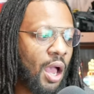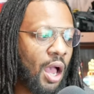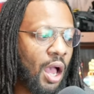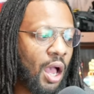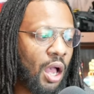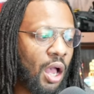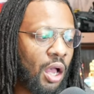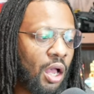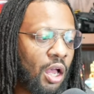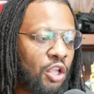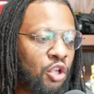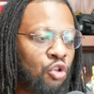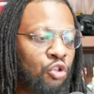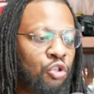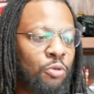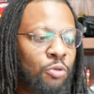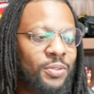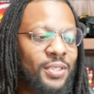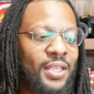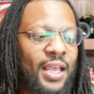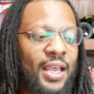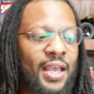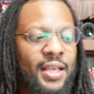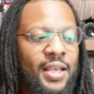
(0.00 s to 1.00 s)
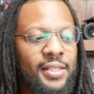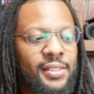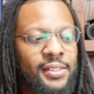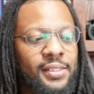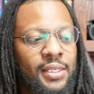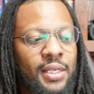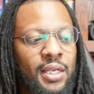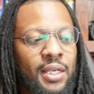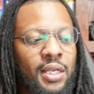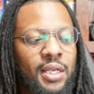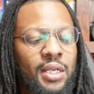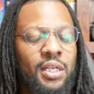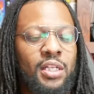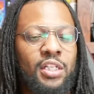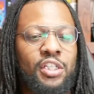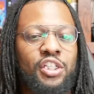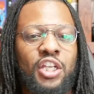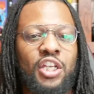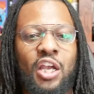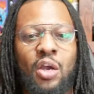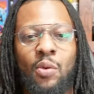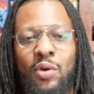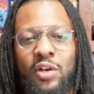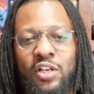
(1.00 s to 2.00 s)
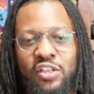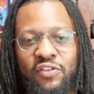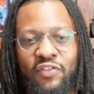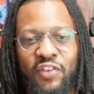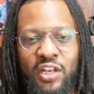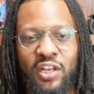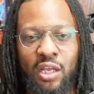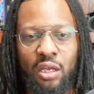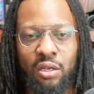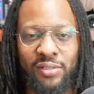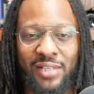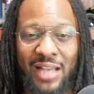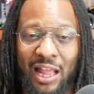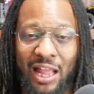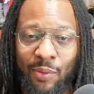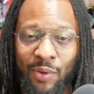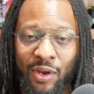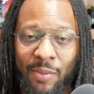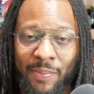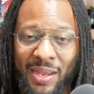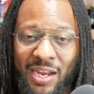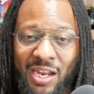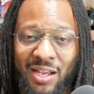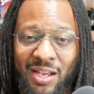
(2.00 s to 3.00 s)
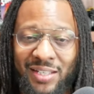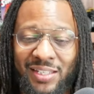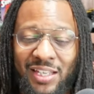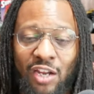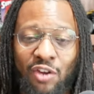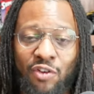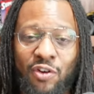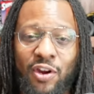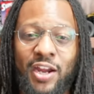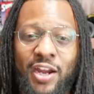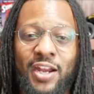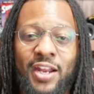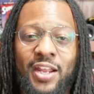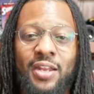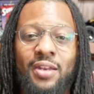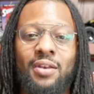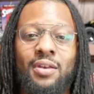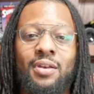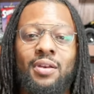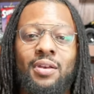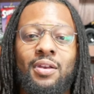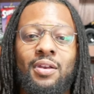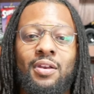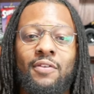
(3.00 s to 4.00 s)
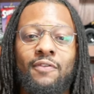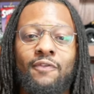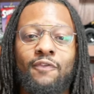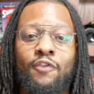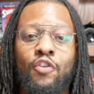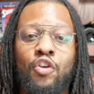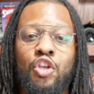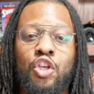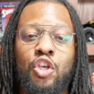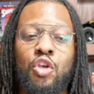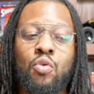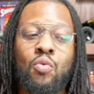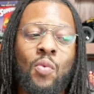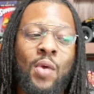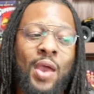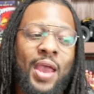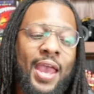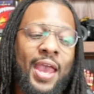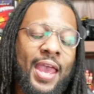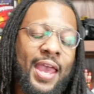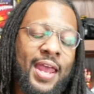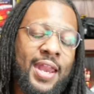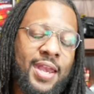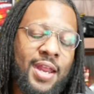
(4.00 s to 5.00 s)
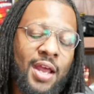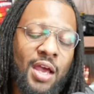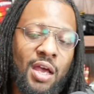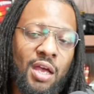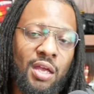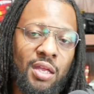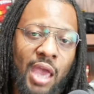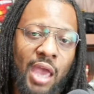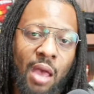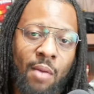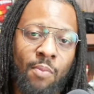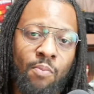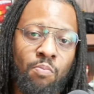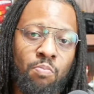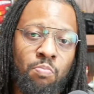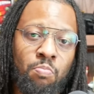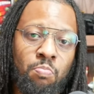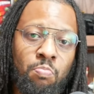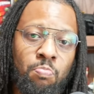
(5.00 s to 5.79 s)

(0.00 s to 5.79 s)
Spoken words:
YouTube says, check out one of these videos. Highly recommend it, because I created it for you. And, yeah.